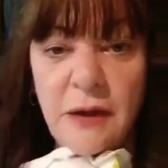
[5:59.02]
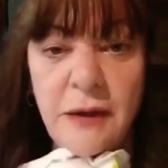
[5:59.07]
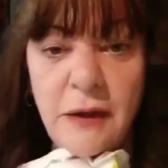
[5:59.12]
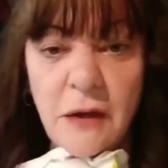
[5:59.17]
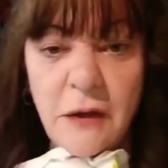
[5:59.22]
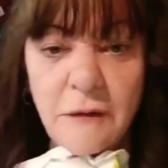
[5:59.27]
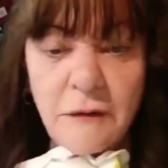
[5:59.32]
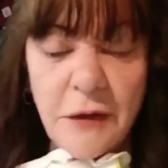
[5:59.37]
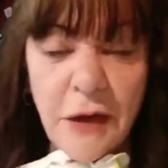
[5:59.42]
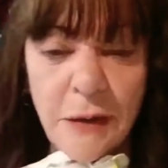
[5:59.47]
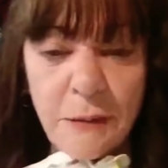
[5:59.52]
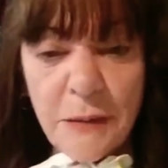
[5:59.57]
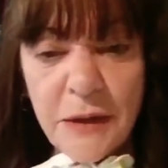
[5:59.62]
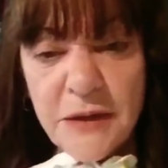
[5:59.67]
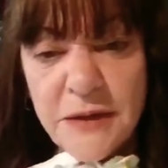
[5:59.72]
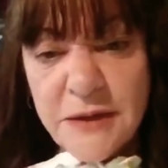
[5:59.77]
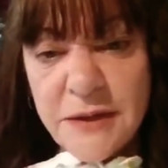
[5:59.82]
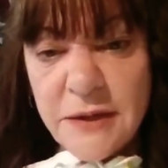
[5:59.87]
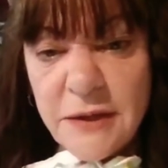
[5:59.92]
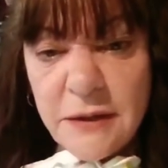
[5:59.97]
And now I've got
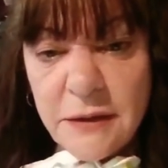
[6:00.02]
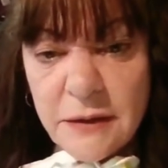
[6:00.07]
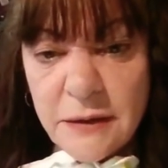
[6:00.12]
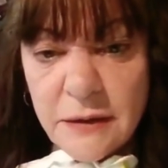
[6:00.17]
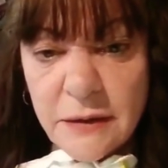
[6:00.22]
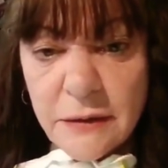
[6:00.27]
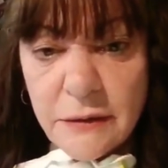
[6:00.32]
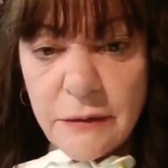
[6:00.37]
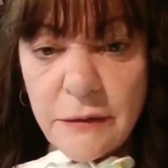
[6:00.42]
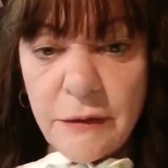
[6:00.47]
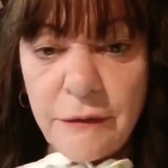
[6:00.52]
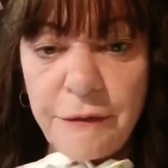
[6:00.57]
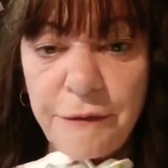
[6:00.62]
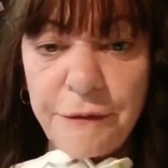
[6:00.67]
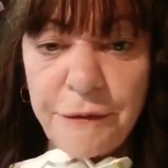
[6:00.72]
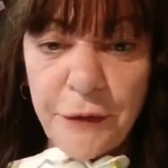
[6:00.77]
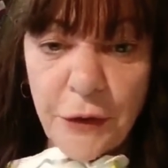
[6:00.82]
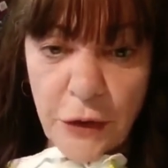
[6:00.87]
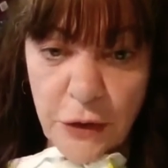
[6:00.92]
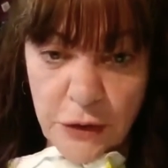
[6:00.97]
my 2
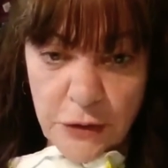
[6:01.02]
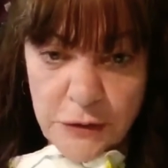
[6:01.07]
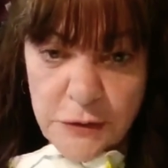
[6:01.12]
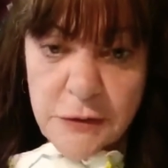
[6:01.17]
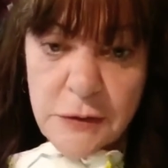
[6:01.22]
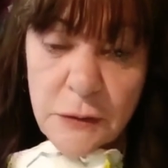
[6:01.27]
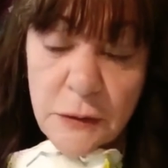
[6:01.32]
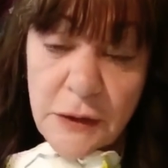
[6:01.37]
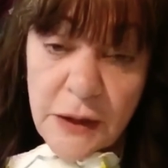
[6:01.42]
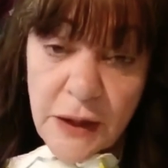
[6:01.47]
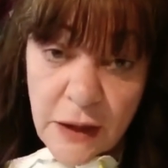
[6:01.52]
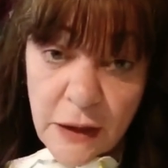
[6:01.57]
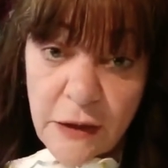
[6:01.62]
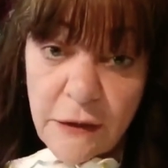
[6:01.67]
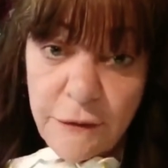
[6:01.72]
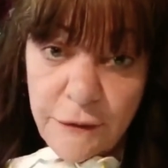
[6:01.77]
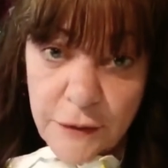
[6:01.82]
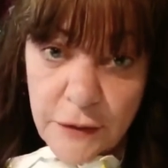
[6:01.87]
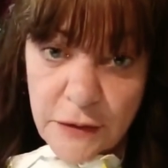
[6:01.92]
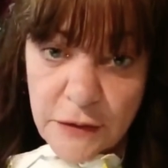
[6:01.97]
ferns,
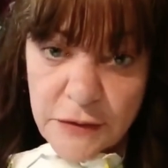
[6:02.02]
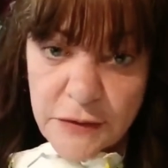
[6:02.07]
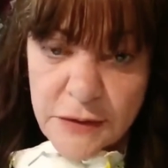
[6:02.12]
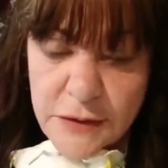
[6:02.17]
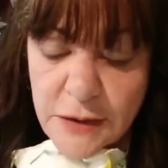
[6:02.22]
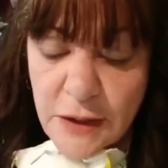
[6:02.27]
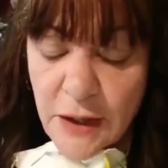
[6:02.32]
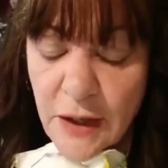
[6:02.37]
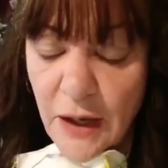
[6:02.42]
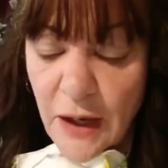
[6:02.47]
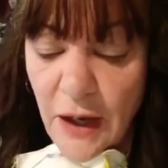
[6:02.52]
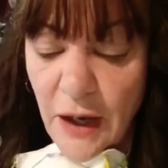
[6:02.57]
organic ferns,